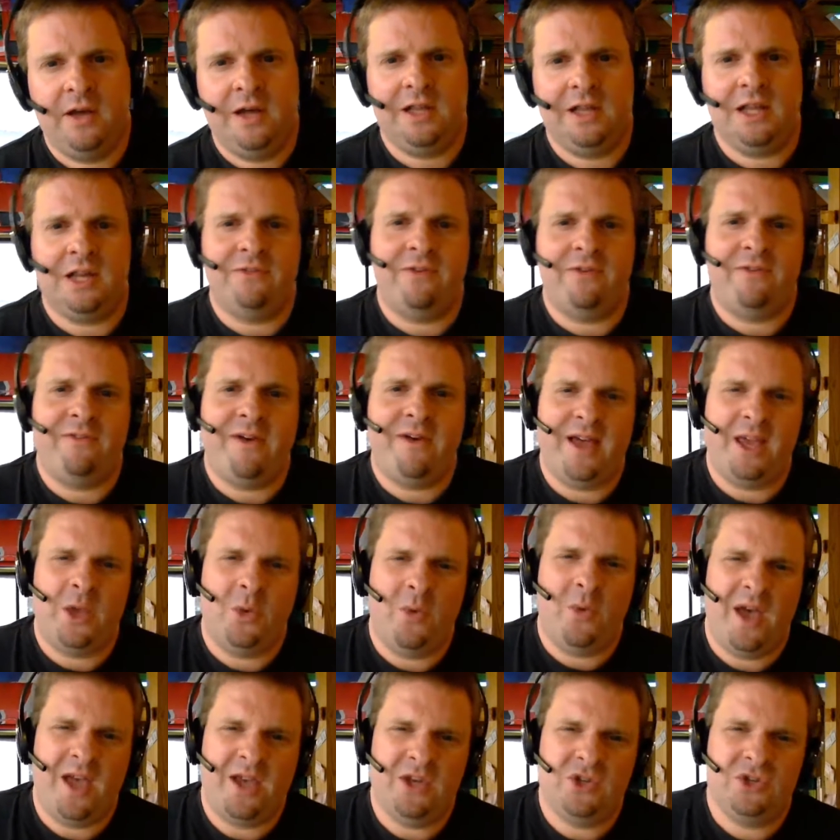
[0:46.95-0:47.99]

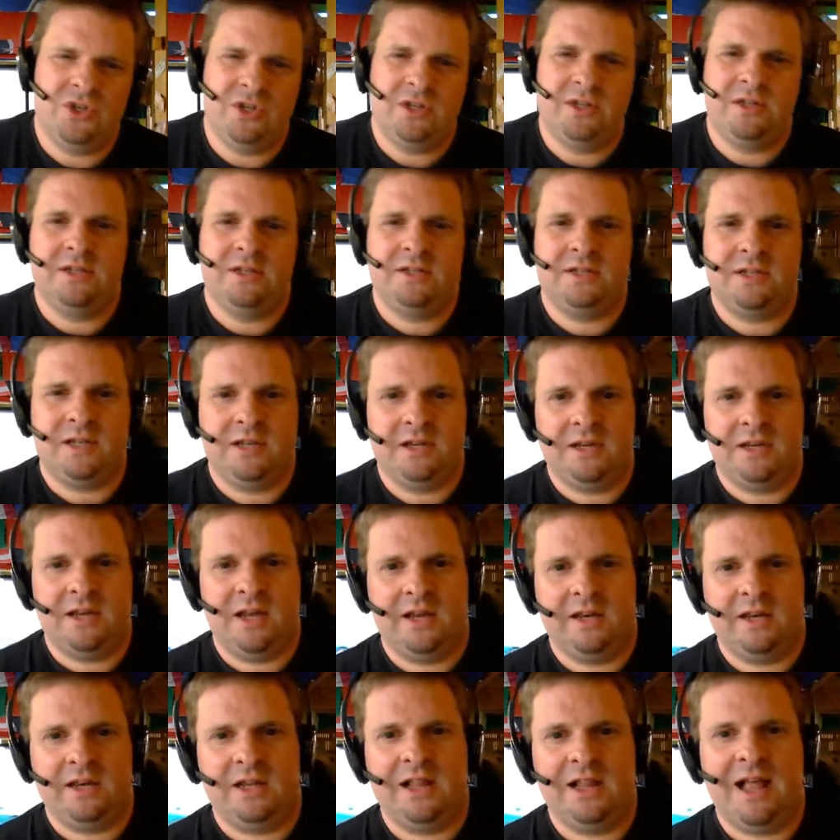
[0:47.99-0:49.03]
evaluations
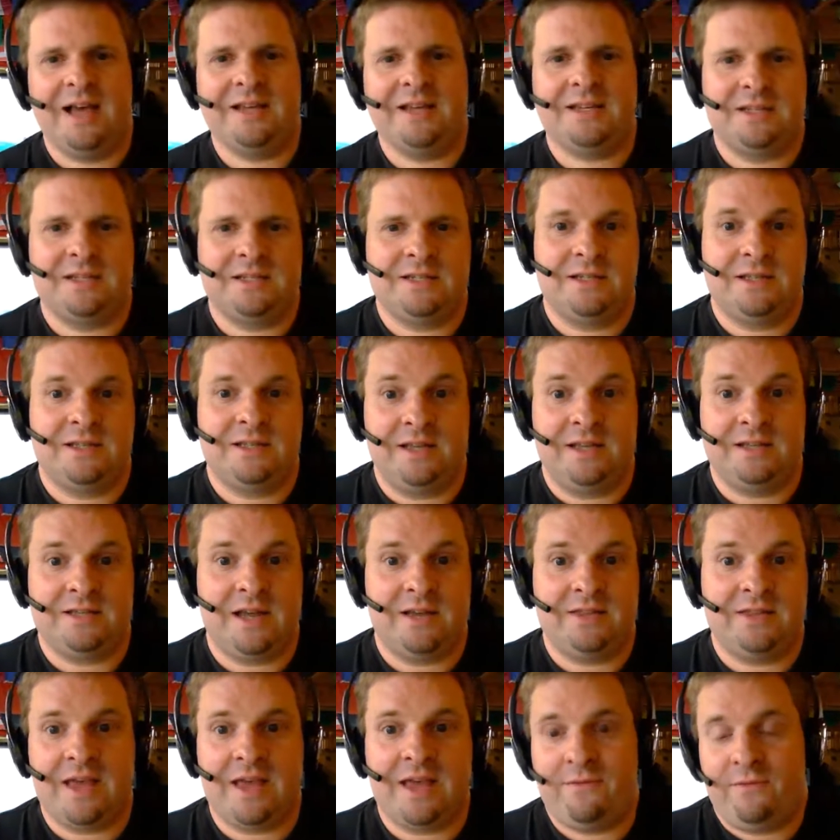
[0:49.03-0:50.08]
and classes and things
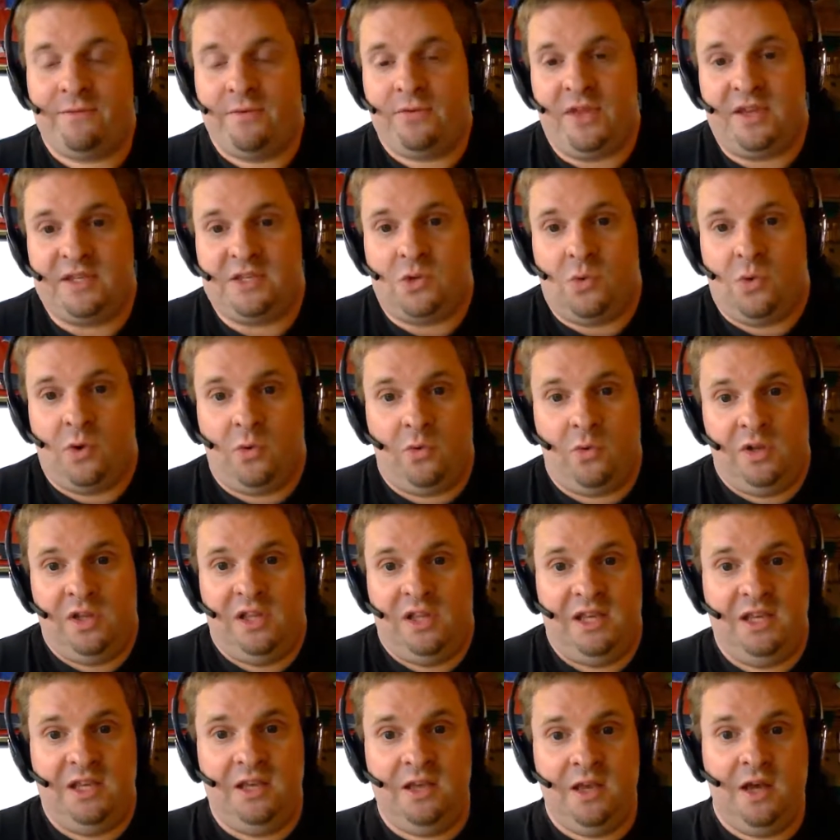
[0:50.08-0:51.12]
like that for things that we
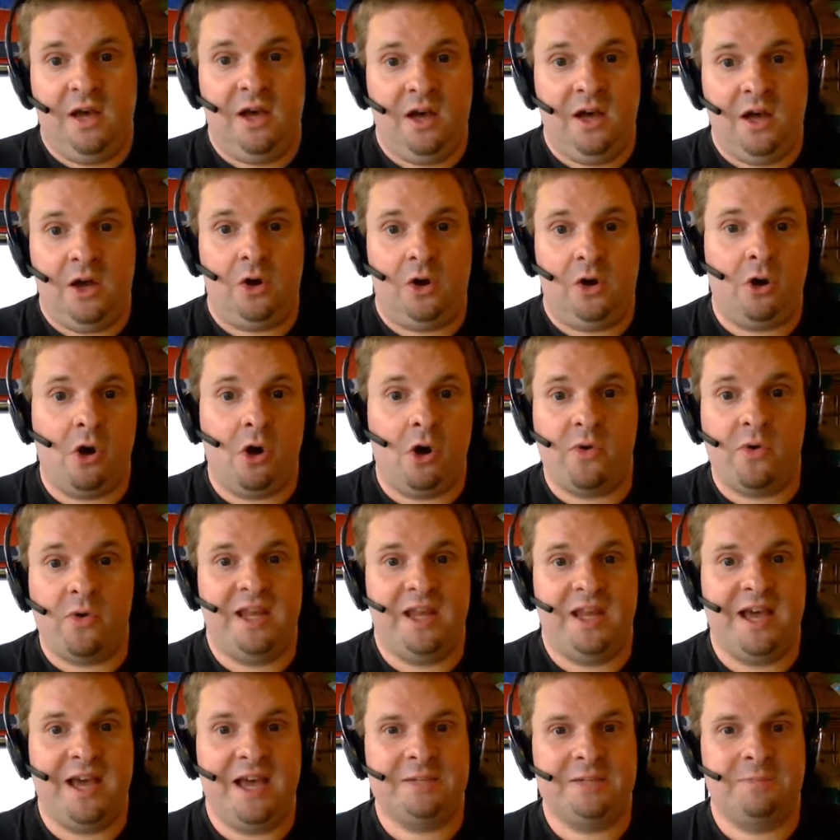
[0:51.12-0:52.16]
really are
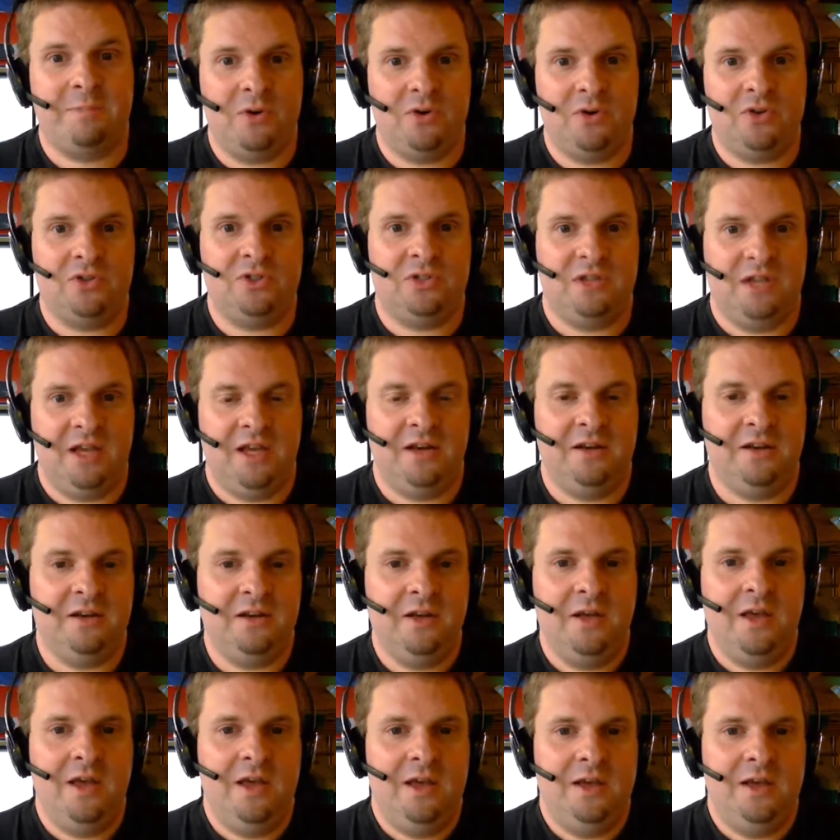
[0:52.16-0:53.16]
already experts in.